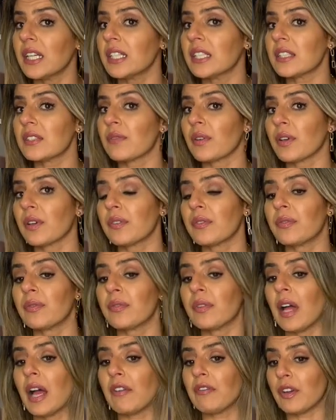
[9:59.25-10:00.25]
It's very
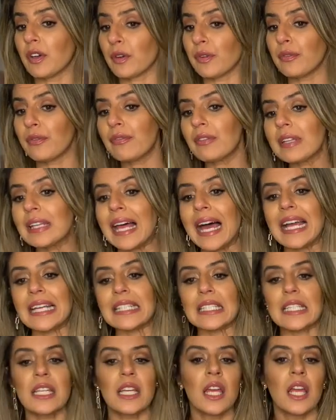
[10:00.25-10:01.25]

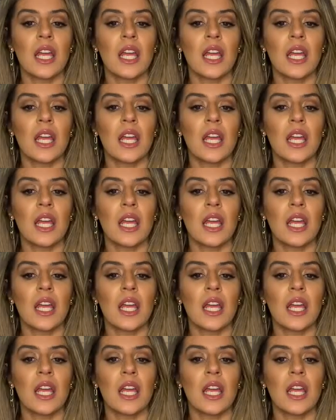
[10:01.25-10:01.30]
flat.